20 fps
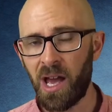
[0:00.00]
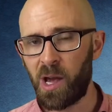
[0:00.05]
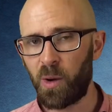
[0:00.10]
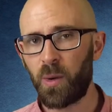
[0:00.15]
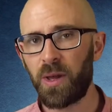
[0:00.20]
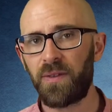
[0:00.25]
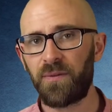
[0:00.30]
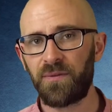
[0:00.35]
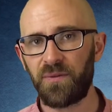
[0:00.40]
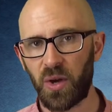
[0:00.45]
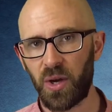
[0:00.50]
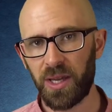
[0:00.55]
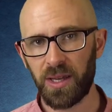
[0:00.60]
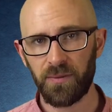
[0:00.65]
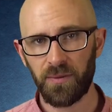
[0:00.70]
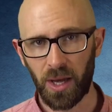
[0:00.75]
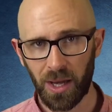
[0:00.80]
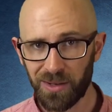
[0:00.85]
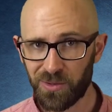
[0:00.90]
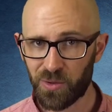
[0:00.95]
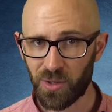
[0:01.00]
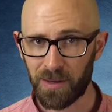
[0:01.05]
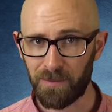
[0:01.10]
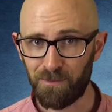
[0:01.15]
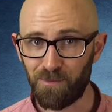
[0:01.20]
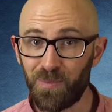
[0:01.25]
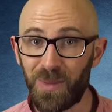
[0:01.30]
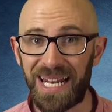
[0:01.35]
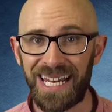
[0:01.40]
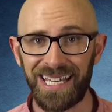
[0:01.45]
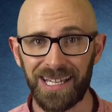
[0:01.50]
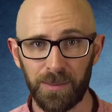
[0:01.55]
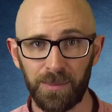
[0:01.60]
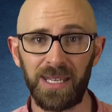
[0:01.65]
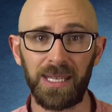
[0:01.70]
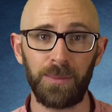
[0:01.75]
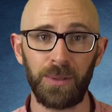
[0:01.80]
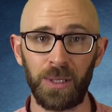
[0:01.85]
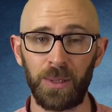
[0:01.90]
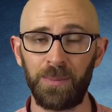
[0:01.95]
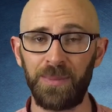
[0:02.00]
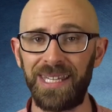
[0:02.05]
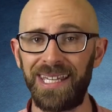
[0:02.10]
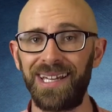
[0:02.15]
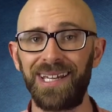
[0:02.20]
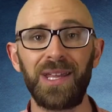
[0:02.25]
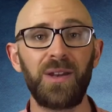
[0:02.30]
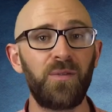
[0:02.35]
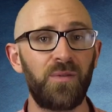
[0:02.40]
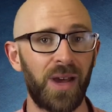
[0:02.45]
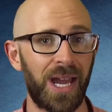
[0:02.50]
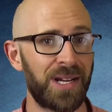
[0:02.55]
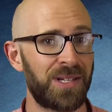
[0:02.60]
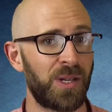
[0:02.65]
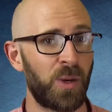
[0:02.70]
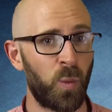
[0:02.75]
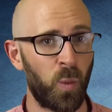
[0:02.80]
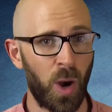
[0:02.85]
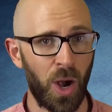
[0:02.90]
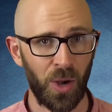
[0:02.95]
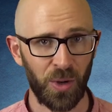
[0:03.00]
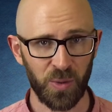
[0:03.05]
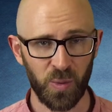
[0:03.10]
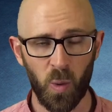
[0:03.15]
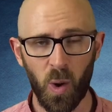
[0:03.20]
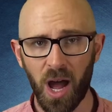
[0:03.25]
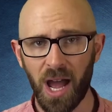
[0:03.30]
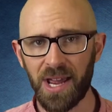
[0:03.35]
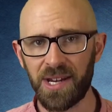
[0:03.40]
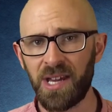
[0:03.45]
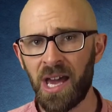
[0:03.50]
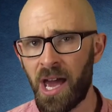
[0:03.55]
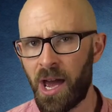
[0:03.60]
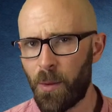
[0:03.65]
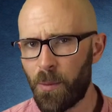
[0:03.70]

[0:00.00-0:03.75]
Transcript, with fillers: with five hundred million people being infected worldwide,